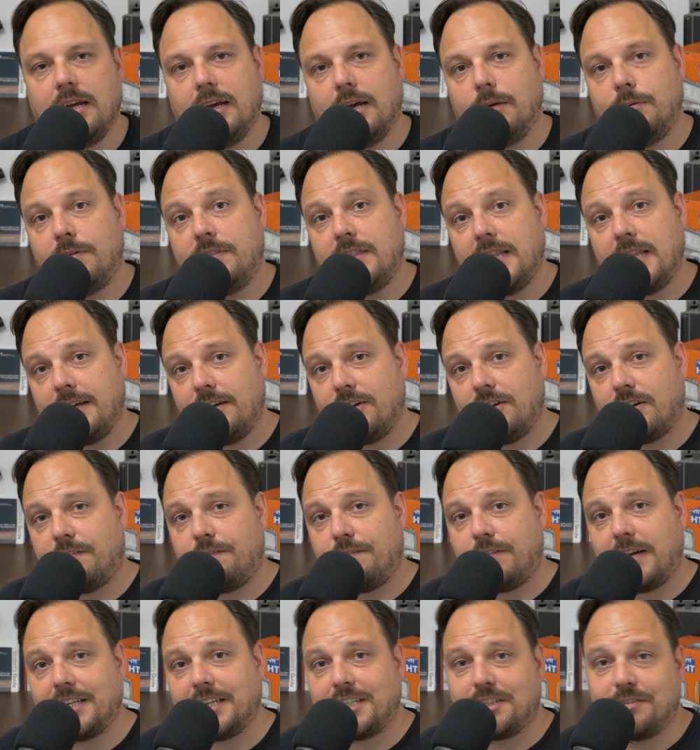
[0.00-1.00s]
And we've then got to
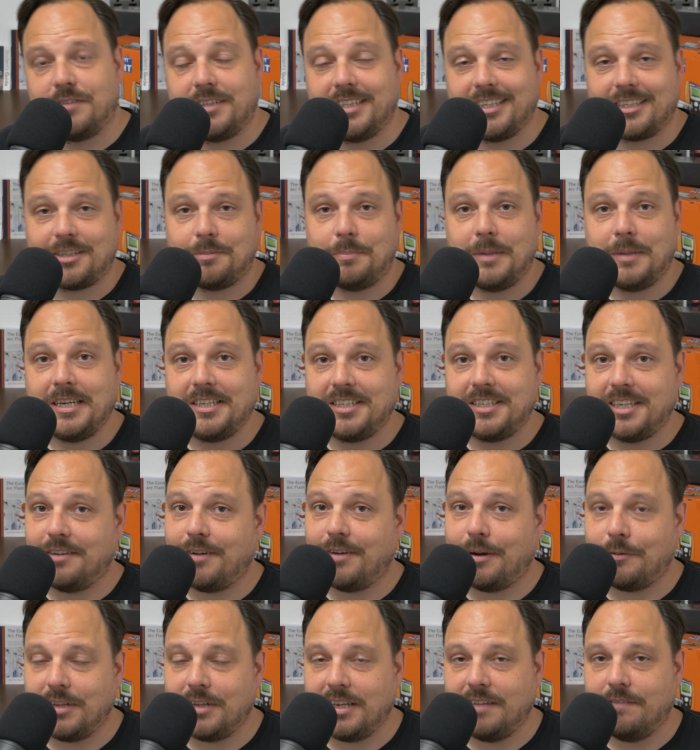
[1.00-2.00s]
factor in the spacing
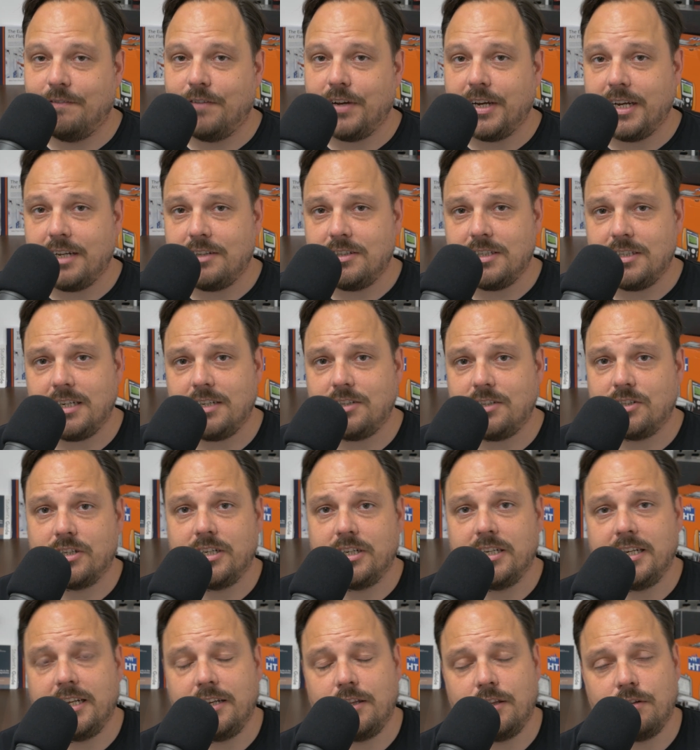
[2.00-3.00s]
around the inverter, so
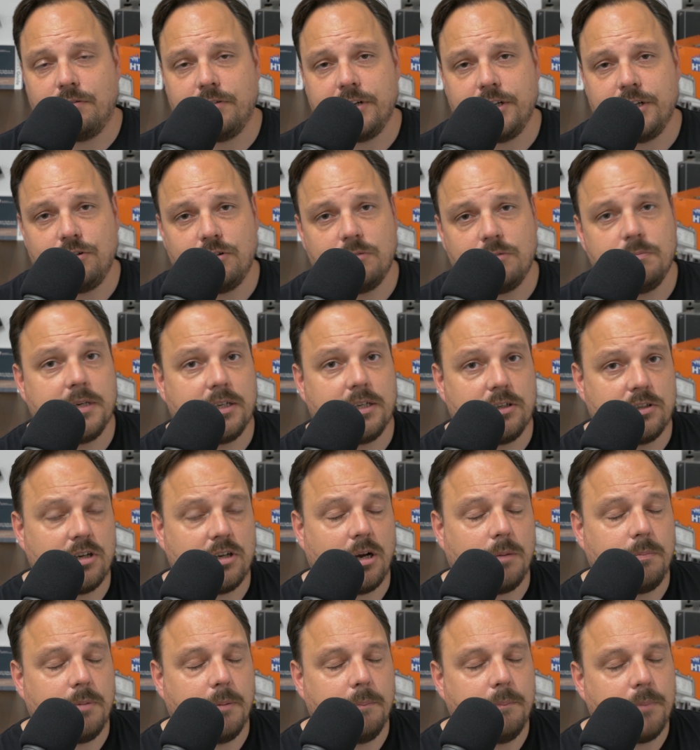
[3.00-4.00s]
you need three hundred mil
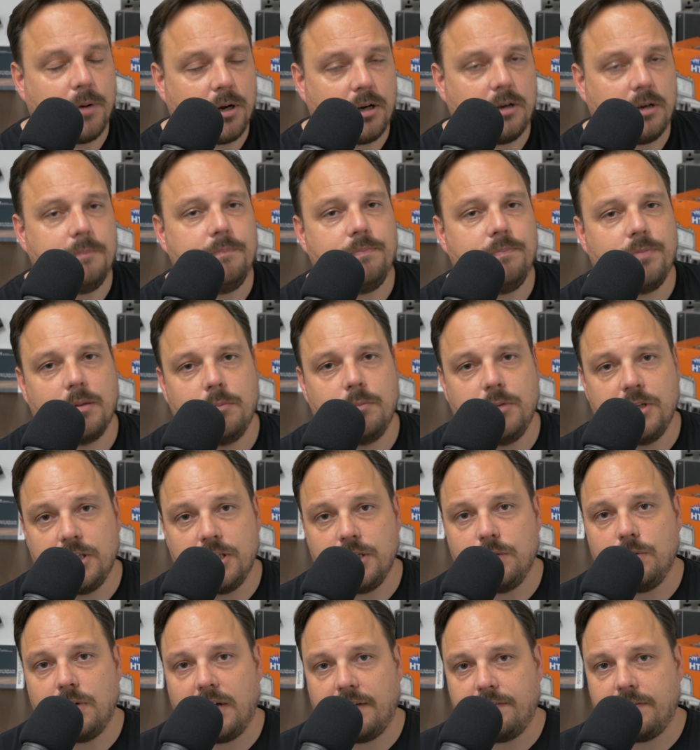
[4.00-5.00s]
top and bottom, and we
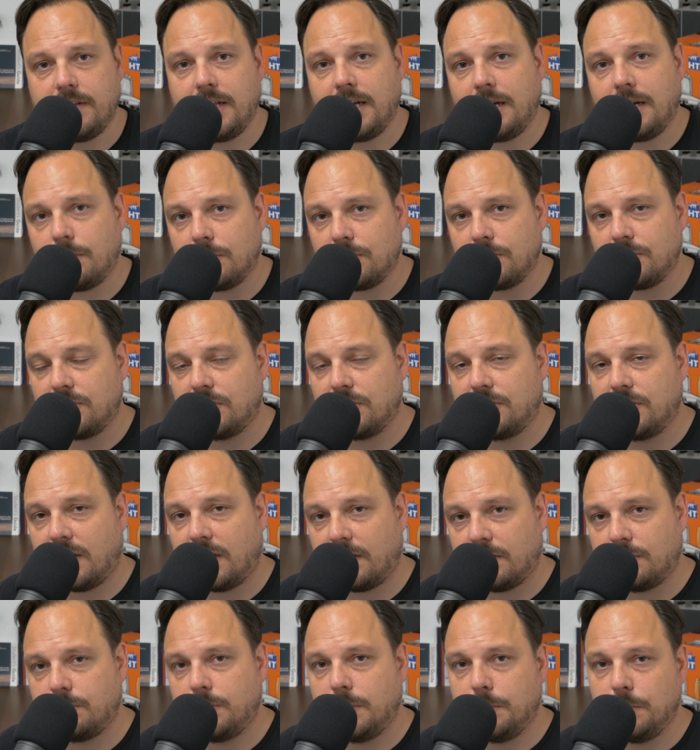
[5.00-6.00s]
do have that once the
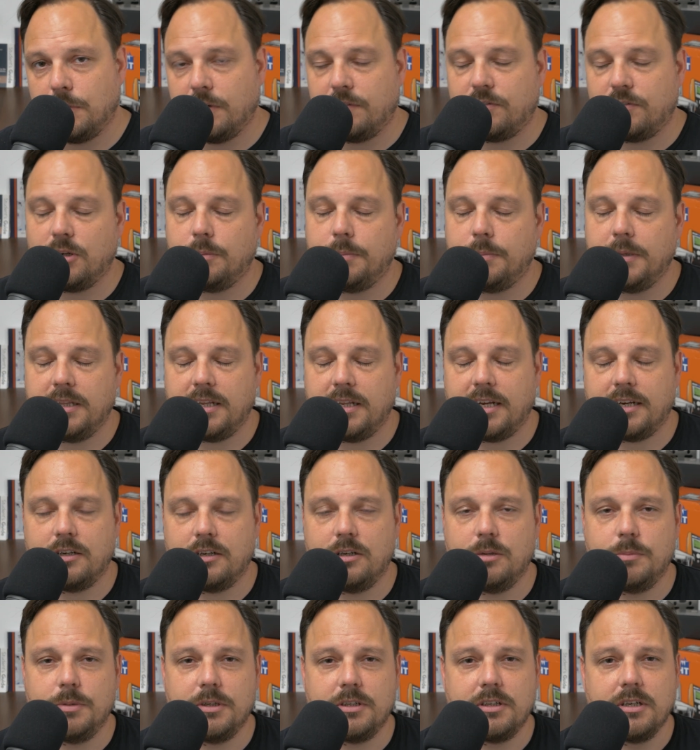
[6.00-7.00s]
shelf's been moved up in that
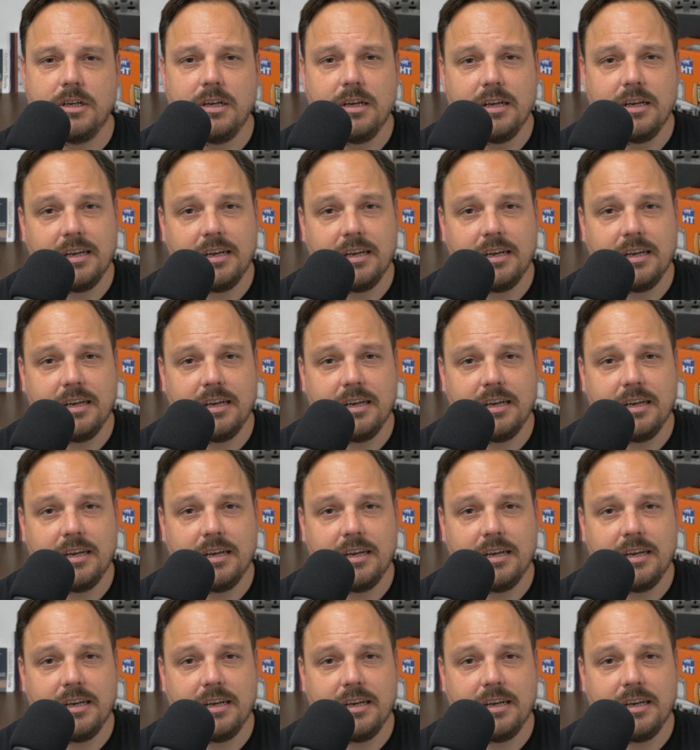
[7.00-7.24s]
cupboard,